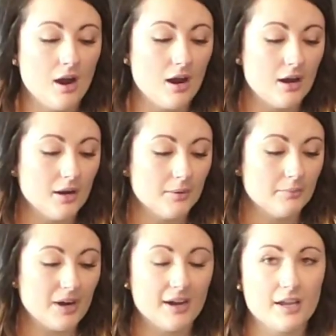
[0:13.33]
I
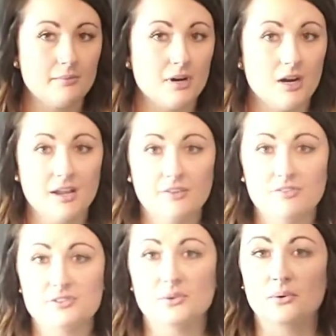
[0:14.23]
am not a
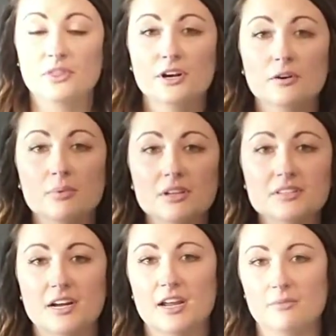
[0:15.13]
physical therapist,
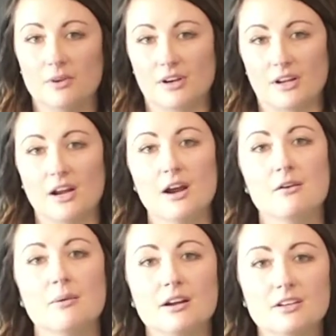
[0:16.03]
I am not a
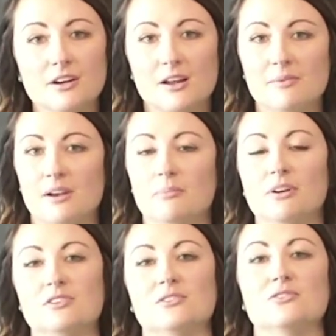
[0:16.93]
chiropractor, I am not a
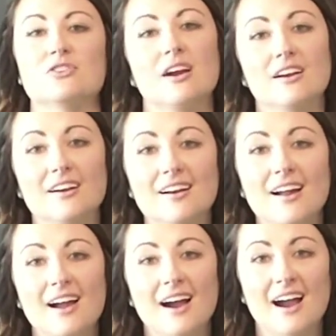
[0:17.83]
personal trainer.
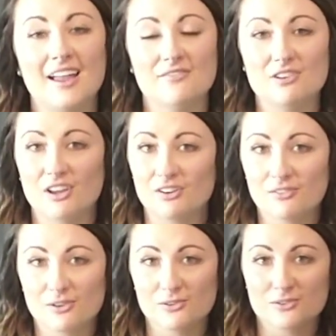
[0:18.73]
I have none of
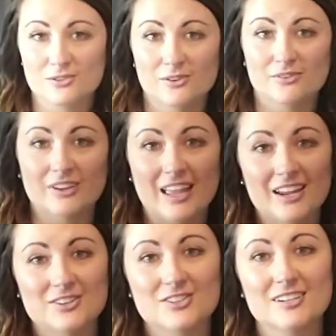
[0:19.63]
those
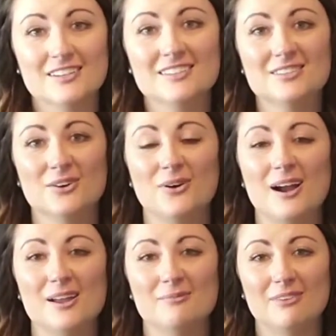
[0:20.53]
certifications, so I
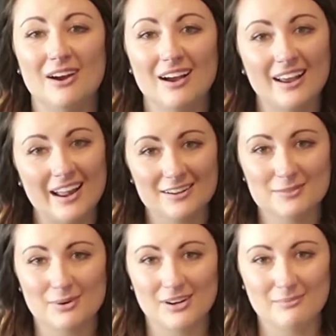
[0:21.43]
am not an
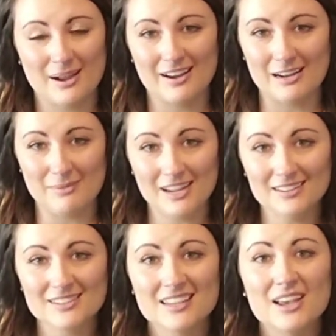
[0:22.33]
expert by any
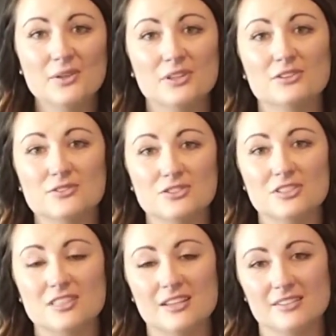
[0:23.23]
means. These are
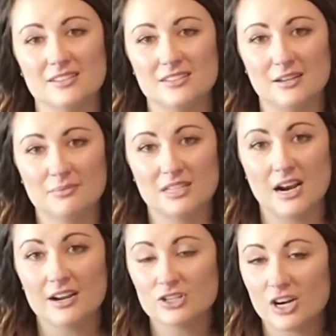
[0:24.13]
just things and tips that
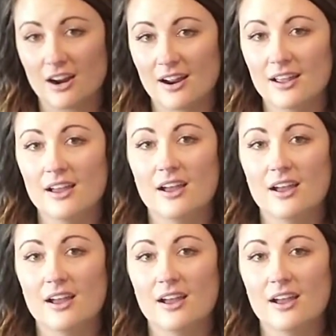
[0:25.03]
I try